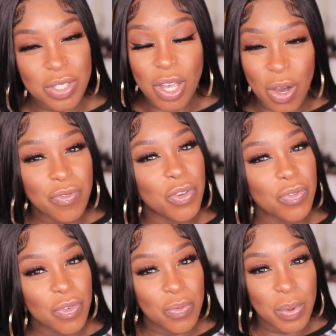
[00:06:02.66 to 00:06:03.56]
so if
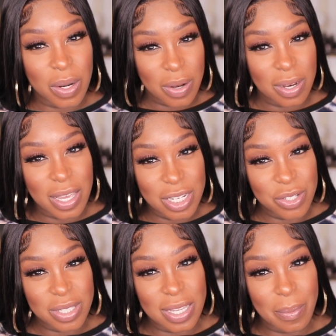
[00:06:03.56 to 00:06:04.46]
you've been
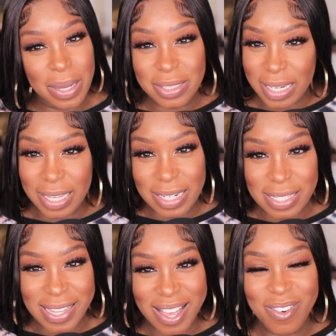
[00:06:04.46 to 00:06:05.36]
interested about checking
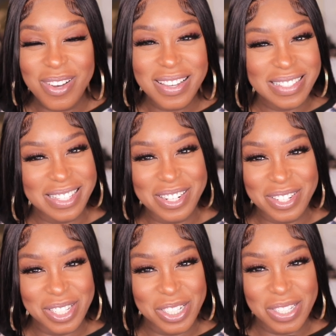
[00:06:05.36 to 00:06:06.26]
this out, consider
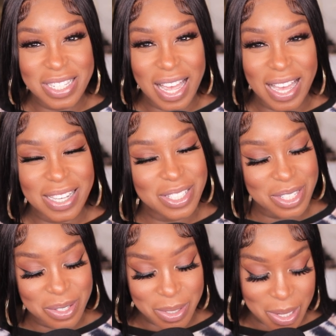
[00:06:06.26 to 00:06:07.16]
this your sign to
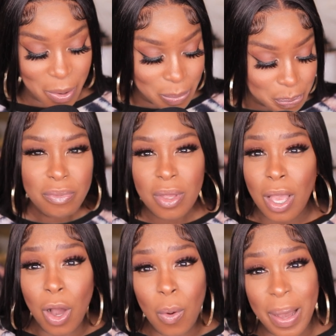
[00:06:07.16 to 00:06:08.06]
do so.
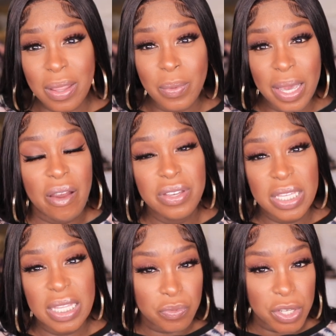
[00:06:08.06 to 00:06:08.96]
Oh, by the way,
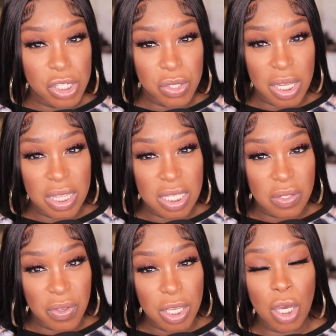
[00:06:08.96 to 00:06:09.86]
everything featured in this
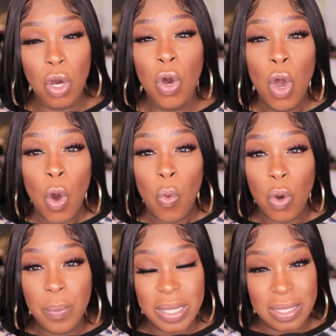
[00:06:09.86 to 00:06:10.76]
video
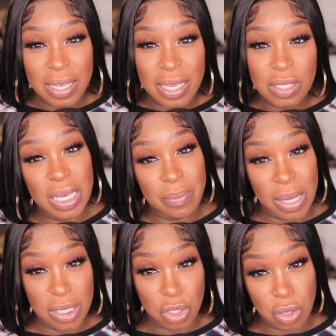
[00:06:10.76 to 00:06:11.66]
will be linked in
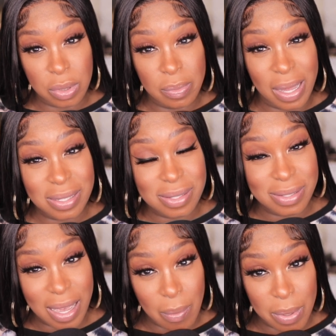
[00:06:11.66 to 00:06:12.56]
my description box down